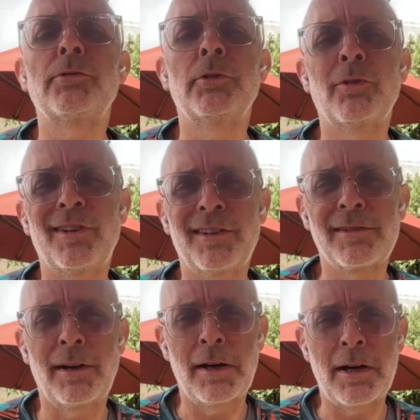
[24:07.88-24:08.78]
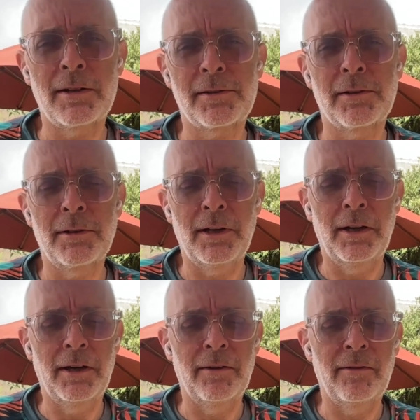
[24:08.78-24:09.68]
too is
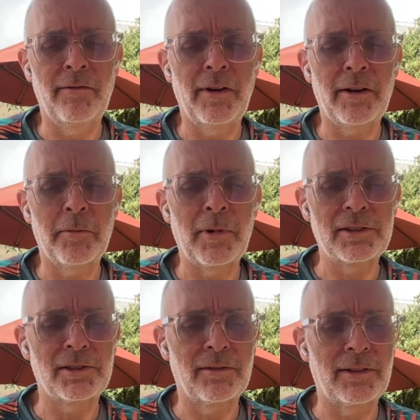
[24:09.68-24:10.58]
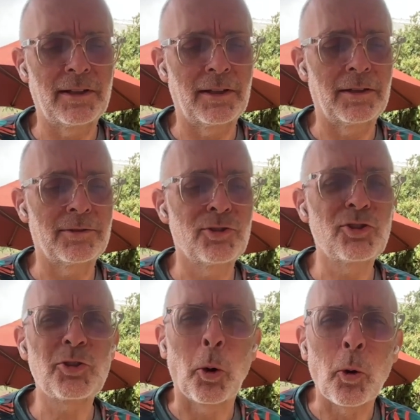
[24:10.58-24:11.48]
also very much of a
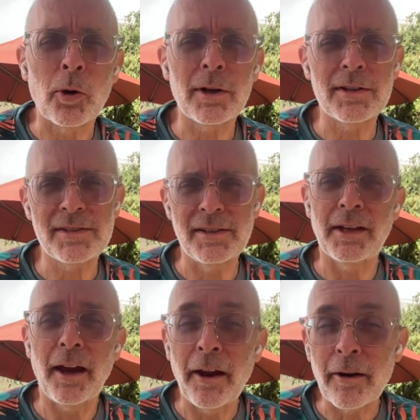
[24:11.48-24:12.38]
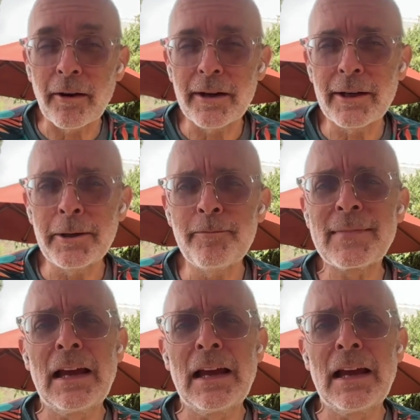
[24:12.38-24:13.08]
touristy area,